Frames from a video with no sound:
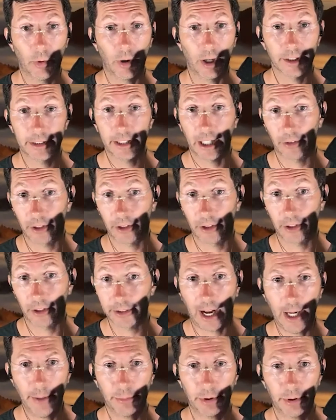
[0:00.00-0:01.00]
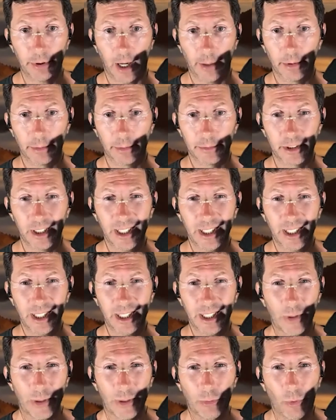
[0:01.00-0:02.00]
We want to solve our time problems,
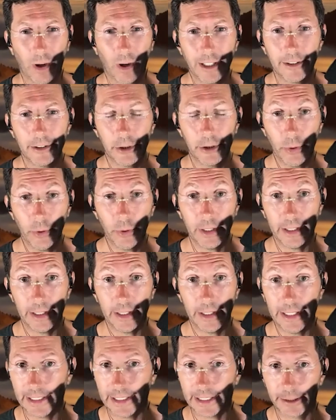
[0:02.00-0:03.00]
but we want to do it